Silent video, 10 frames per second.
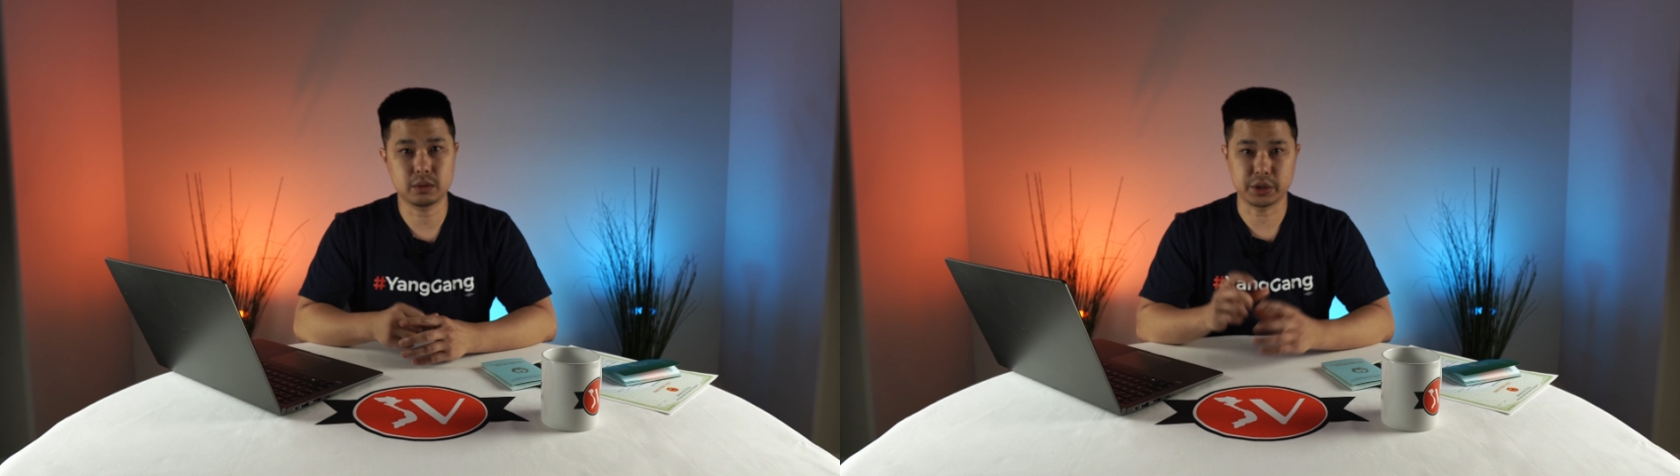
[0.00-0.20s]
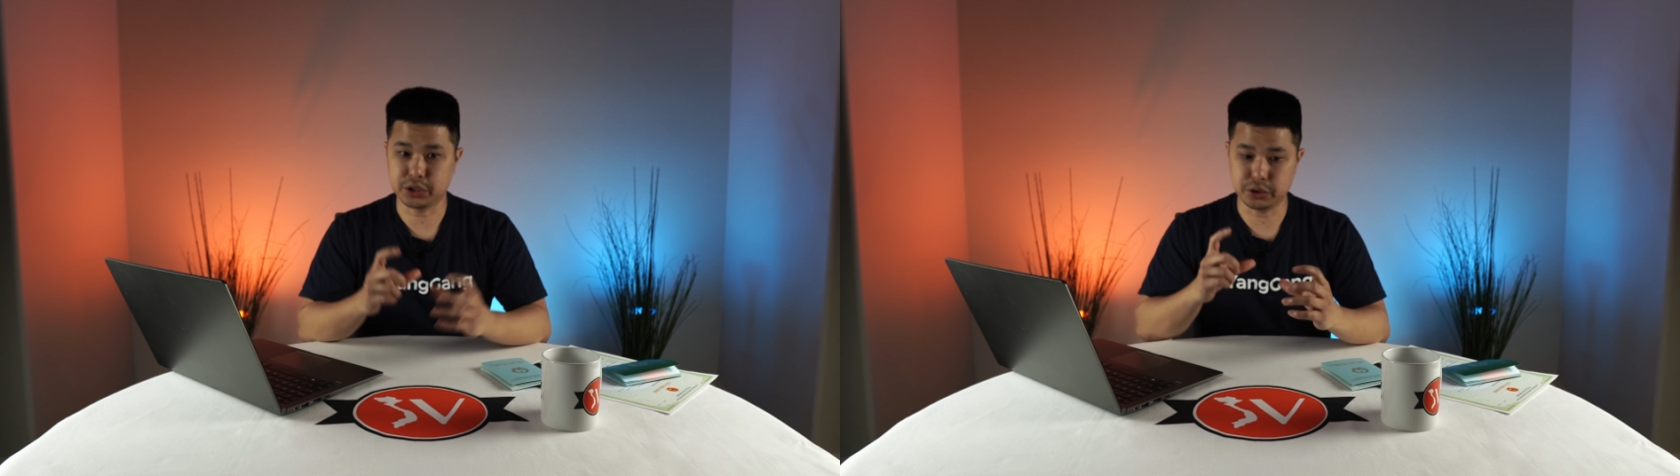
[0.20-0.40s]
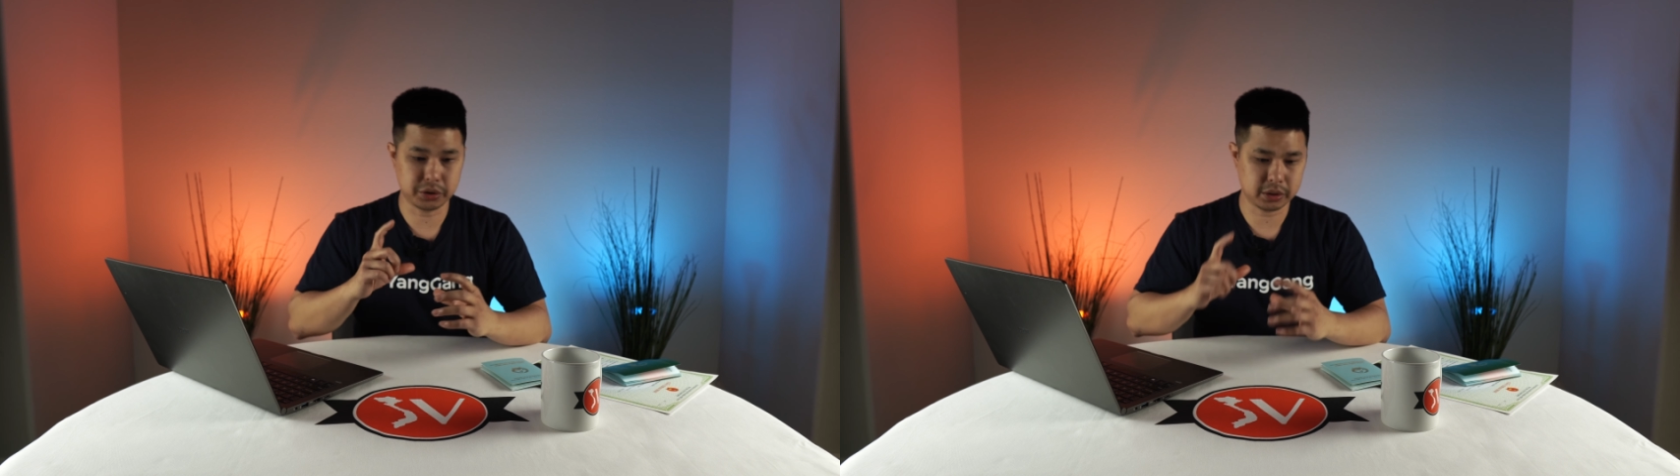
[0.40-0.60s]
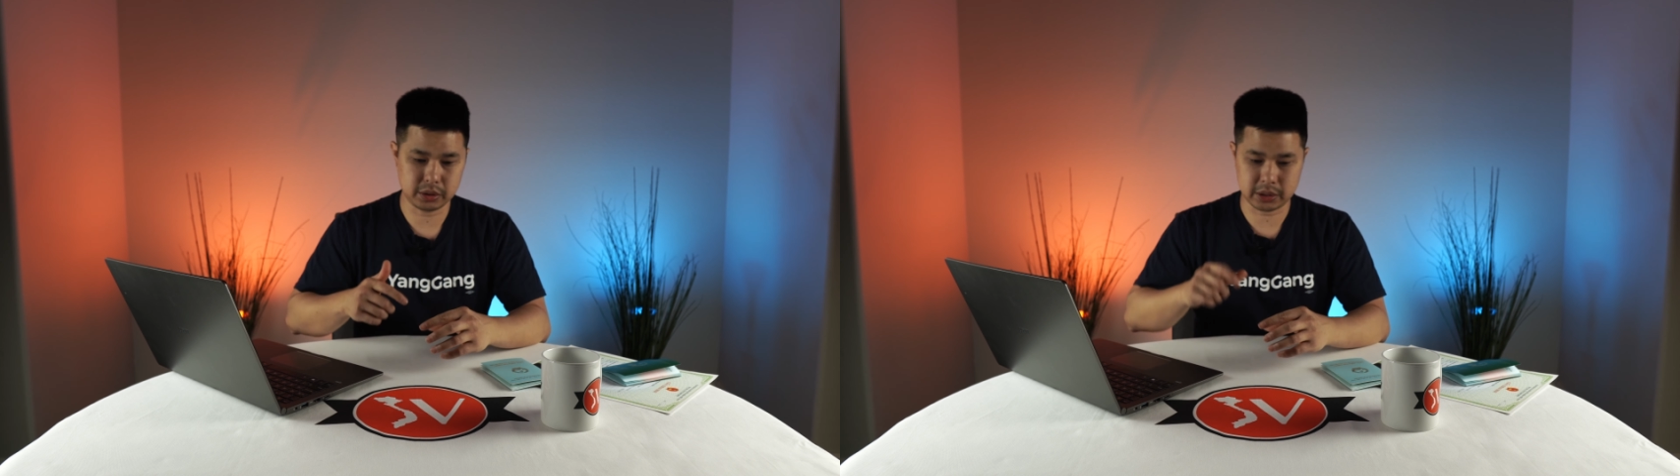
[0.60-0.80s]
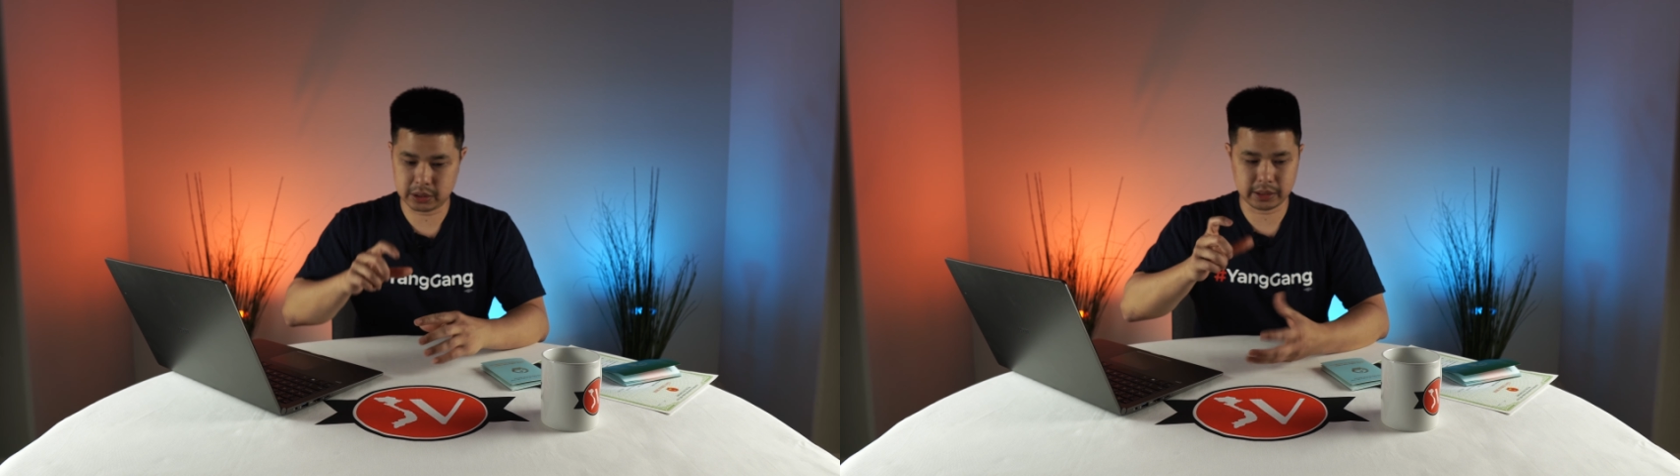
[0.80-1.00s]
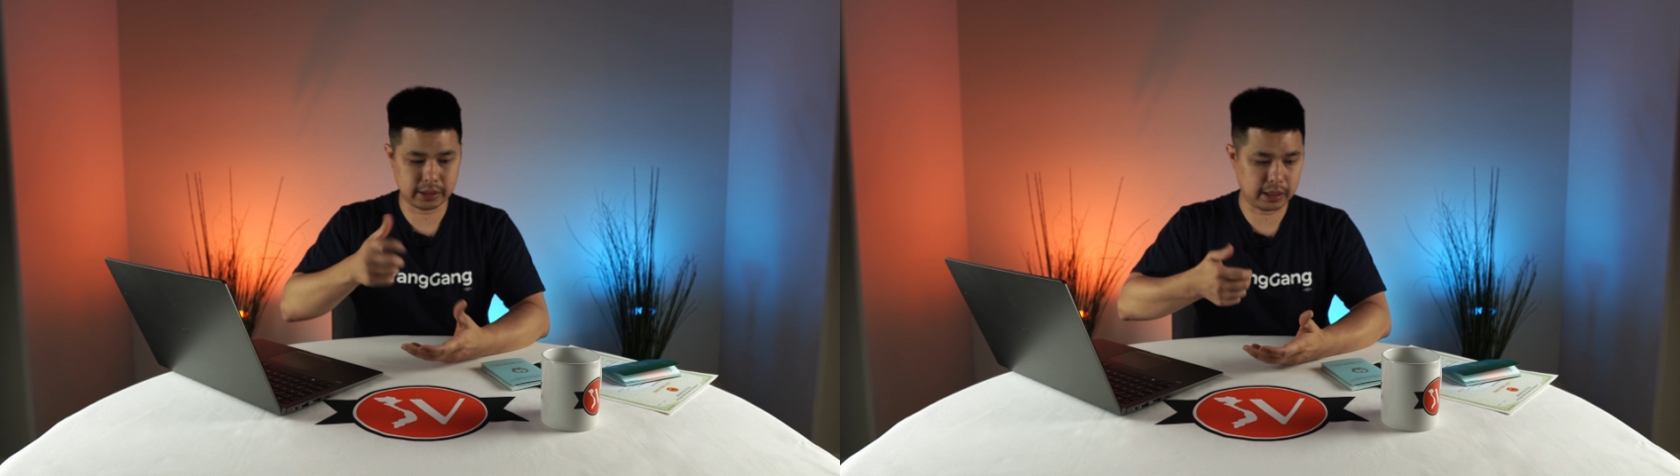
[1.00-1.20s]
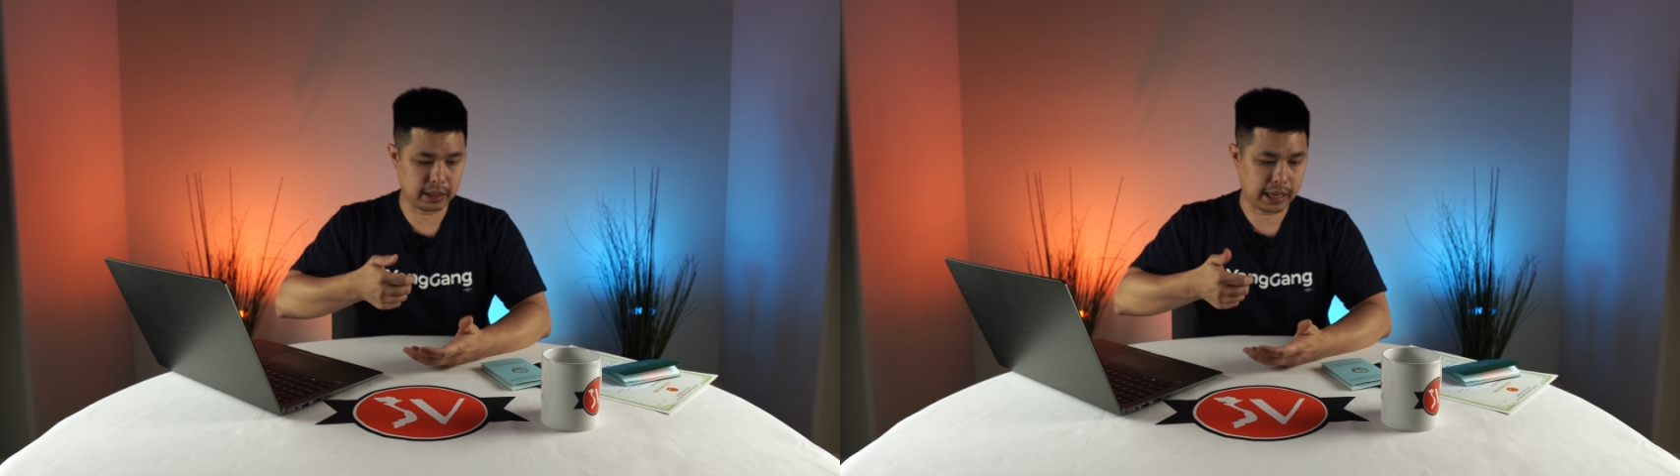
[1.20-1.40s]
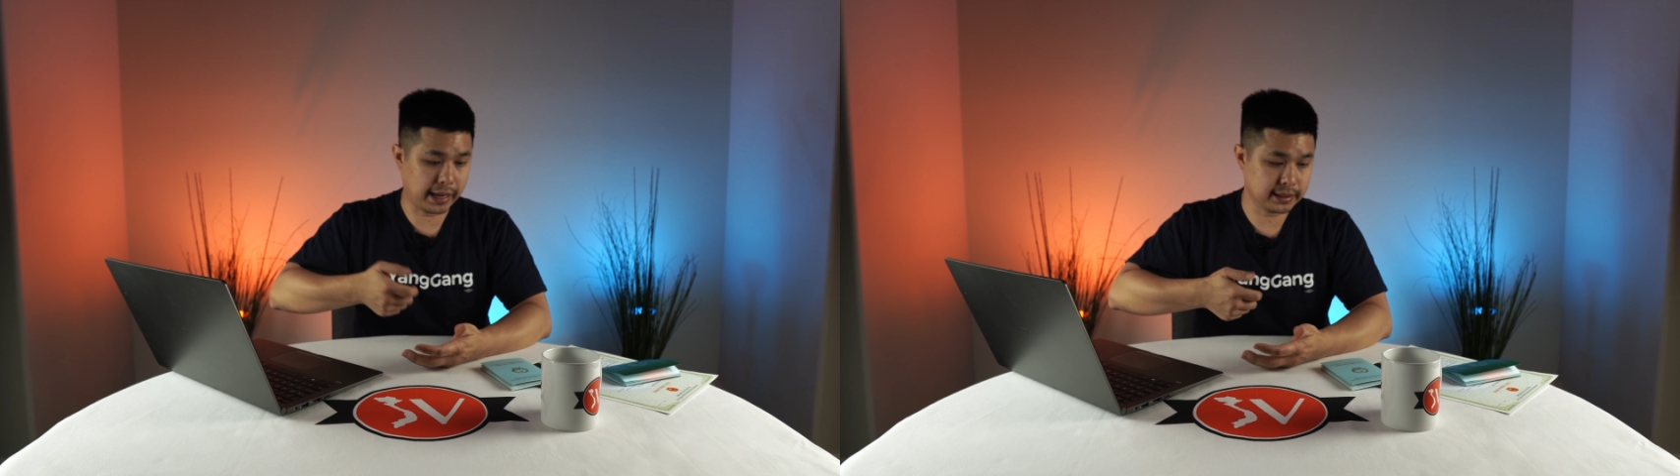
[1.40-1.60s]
where you just, I